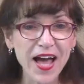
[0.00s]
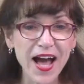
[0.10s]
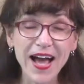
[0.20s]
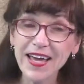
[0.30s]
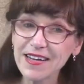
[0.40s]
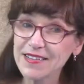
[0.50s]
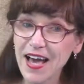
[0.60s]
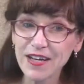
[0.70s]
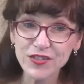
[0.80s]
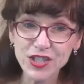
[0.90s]
I had a
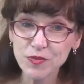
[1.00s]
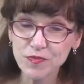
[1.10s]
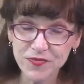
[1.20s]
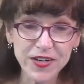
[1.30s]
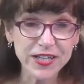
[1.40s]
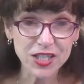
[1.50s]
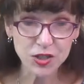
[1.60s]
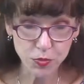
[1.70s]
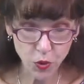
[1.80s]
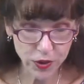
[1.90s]
lot of fun
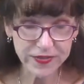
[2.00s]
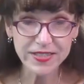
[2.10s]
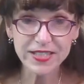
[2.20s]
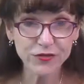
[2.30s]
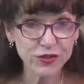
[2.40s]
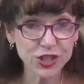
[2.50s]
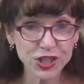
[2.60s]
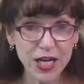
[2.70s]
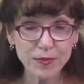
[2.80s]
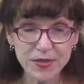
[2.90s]
exploring these different
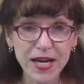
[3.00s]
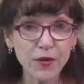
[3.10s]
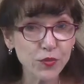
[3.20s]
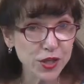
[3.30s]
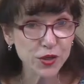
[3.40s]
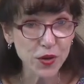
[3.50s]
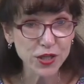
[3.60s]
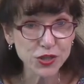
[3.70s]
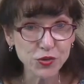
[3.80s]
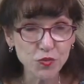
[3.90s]
shapes and I really want
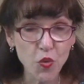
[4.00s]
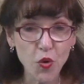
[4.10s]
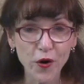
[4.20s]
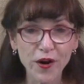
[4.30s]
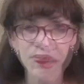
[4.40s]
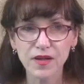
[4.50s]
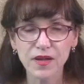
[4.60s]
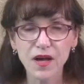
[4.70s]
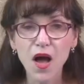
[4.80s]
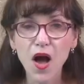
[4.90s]
to do more.
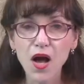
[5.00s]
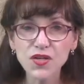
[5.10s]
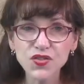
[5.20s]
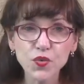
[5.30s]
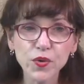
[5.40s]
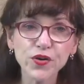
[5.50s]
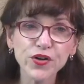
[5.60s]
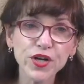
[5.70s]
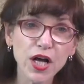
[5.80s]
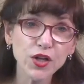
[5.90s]
Also, when you're
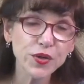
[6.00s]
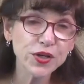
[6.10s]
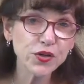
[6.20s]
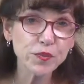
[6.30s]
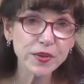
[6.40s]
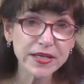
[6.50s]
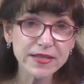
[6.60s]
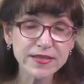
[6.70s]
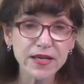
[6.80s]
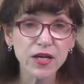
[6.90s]
coloring your
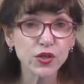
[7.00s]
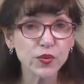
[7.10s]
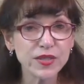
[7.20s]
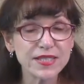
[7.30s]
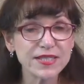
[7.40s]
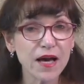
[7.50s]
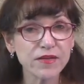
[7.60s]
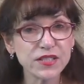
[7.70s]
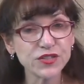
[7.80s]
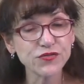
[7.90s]
piece, you can see how
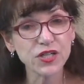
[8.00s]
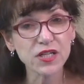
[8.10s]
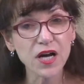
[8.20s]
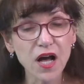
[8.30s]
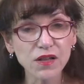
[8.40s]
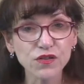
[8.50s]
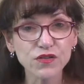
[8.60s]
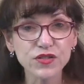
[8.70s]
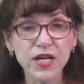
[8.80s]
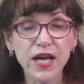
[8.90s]
the different
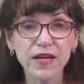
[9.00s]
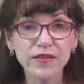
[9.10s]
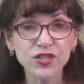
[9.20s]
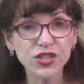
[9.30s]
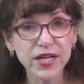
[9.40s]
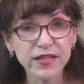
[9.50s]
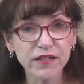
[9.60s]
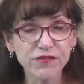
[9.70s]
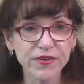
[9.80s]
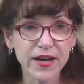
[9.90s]
colors and the shading
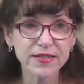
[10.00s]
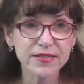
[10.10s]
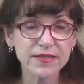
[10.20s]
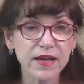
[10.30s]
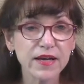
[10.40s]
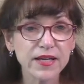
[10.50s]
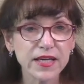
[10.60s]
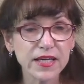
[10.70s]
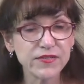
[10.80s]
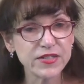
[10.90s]
effects
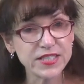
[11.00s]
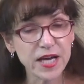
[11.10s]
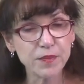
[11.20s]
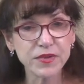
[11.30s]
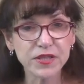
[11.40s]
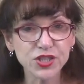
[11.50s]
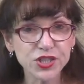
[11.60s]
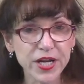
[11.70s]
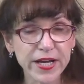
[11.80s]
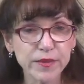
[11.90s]
can give it depth and
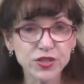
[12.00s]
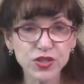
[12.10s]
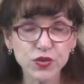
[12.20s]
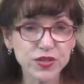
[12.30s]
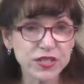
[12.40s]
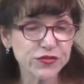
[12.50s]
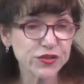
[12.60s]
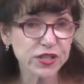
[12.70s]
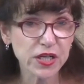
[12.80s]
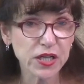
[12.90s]
shape just using
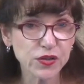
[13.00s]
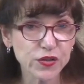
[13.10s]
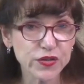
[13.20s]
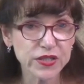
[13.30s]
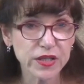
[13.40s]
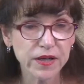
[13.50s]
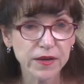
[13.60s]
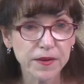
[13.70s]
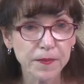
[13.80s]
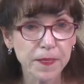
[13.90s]
different colors.
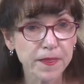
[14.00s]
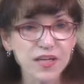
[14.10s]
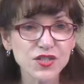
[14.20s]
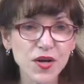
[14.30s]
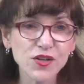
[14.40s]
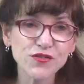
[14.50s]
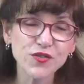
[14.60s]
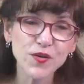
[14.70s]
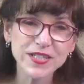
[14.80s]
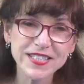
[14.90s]
So I look
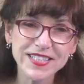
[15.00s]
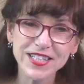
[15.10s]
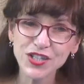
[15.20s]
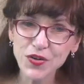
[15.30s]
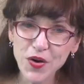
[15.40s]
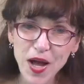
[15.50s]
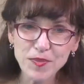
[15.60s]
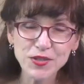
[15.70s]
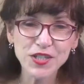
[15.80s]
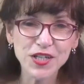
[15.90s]
forward to seeing your
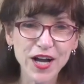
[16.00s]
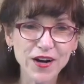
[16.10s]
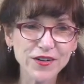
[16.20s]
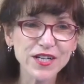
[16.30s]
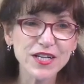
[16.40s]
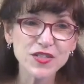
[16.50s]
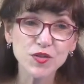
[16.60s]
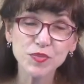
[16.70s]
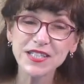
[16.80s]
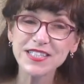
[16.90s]
optical art, so
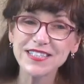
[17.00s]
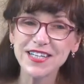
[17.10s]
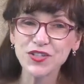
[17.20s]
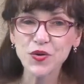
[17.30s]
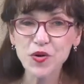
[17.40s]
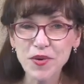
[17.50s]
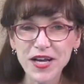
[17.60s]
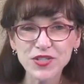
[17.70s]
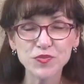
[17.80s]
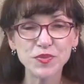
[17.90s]
please send your
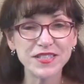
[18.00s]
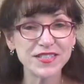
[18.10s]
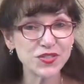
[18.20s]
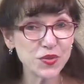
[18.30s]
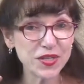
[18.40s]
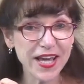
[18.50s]
masterpieces to the